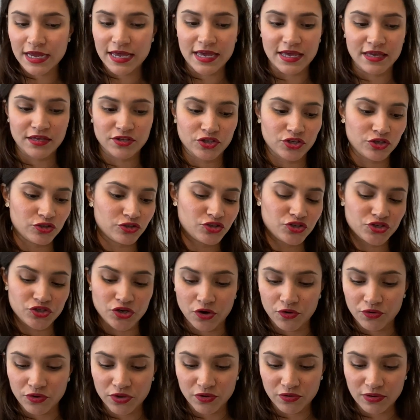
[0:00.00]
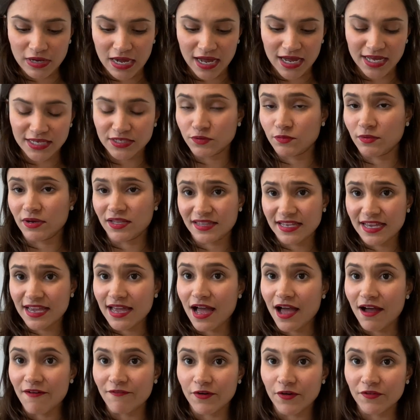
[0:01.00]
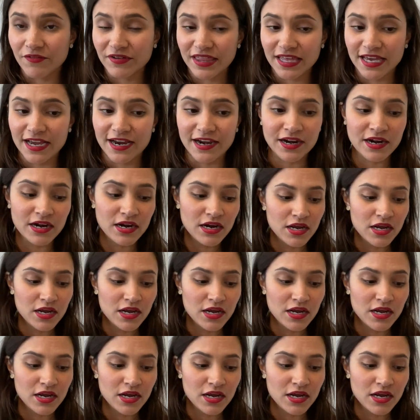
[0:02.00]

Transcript: and just show you guys what they have over there.